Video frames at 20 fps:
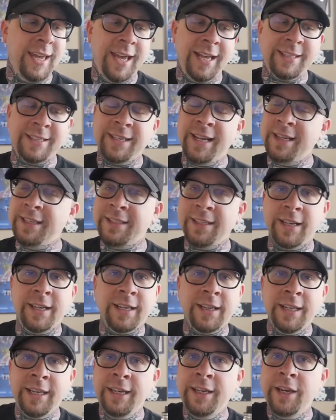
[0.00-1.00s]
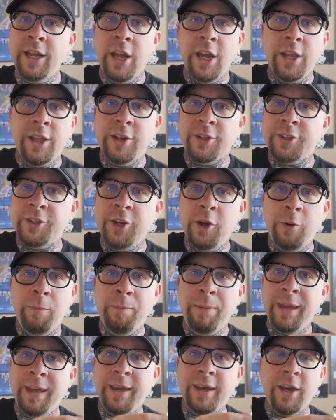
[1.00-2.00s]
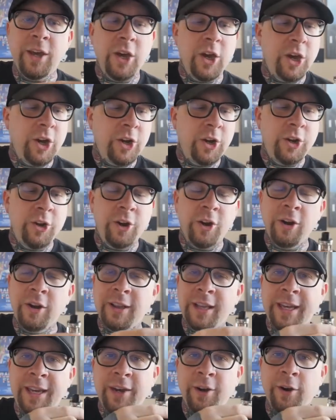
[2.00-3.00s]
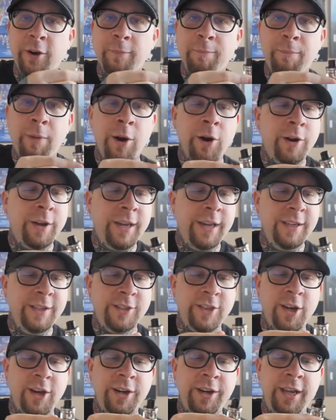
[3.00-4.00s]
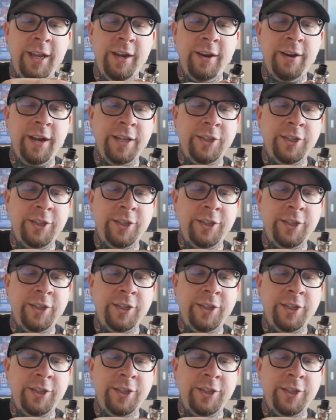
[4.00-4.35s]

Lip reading: It's nice and clean. There's no big knurling or markings on here.